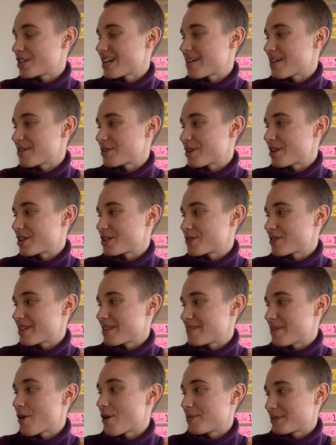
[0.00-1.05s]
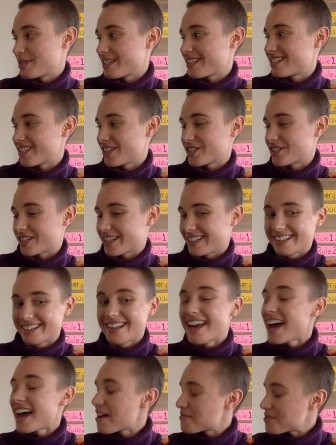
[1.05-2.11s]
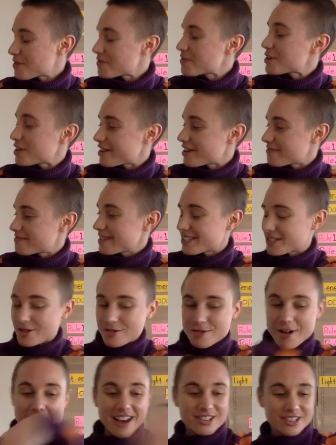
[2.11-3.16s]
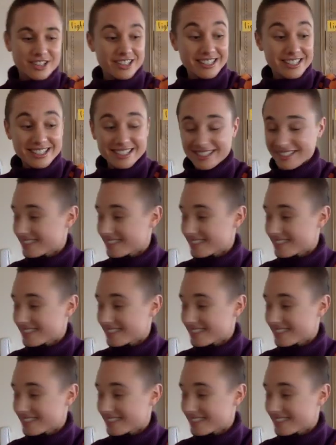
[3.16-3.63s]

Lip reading: I was going to read a poem to the children. Have you ever heard of Mr. Rogers?